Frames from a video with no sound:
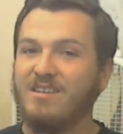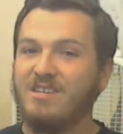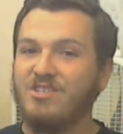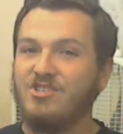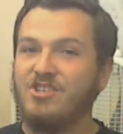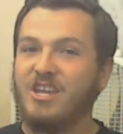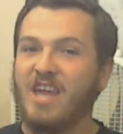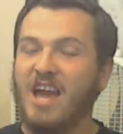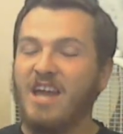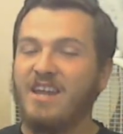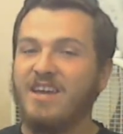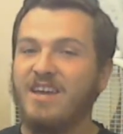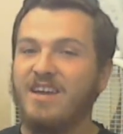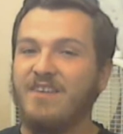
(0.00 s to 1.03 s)
she
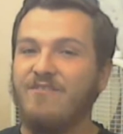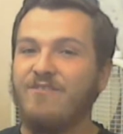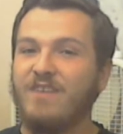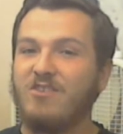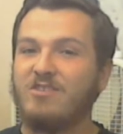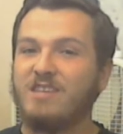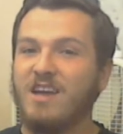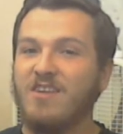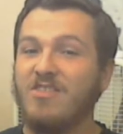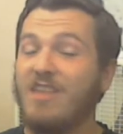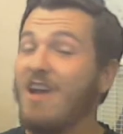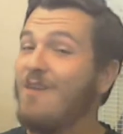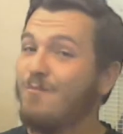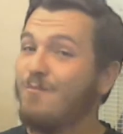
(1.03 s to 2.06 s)
kind of uh, figures out
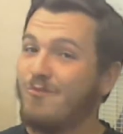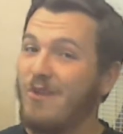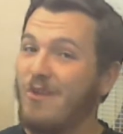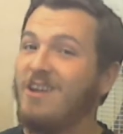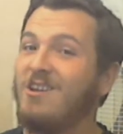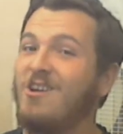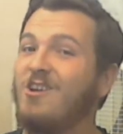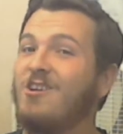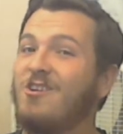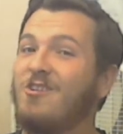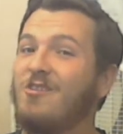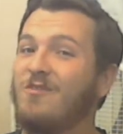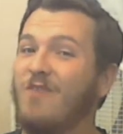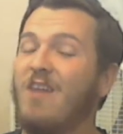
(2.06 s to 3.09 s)
that Raina and
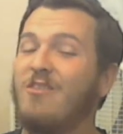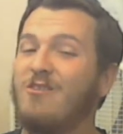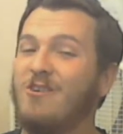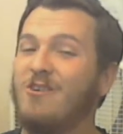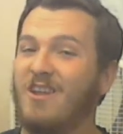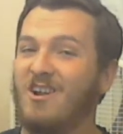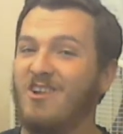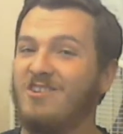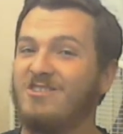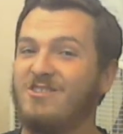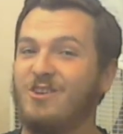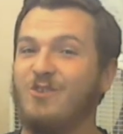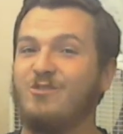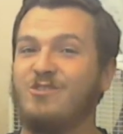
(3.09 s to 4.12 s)
her father are there.
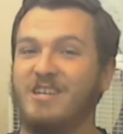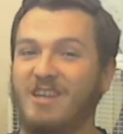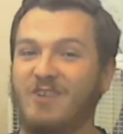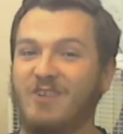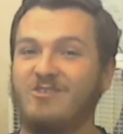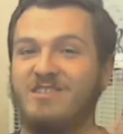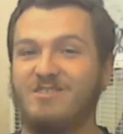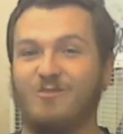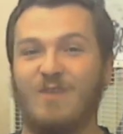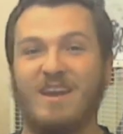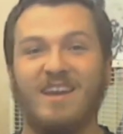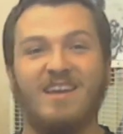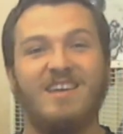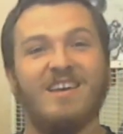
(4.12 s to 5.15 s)
So she goes into
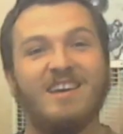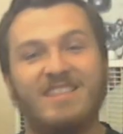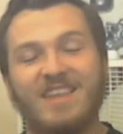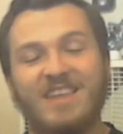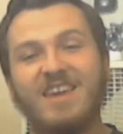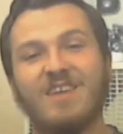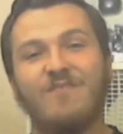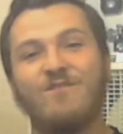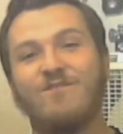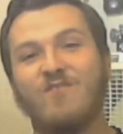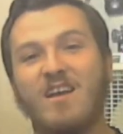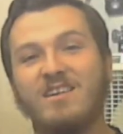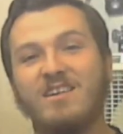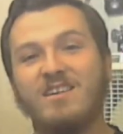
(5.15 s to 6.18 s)
Raina. They
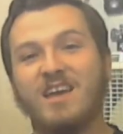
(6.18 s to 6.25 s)
confront,